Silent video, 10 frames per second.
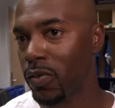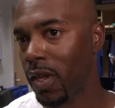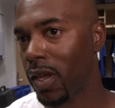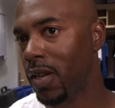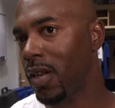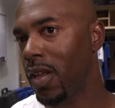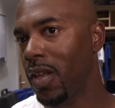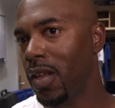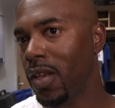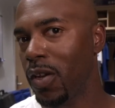And
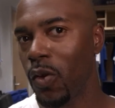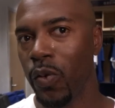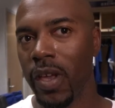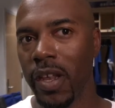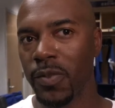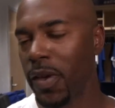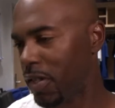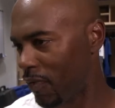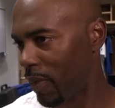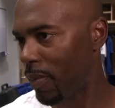we can't expect
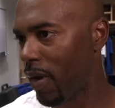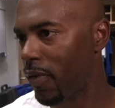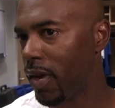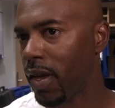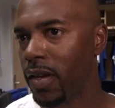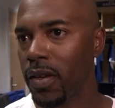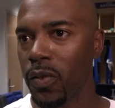this from him every night.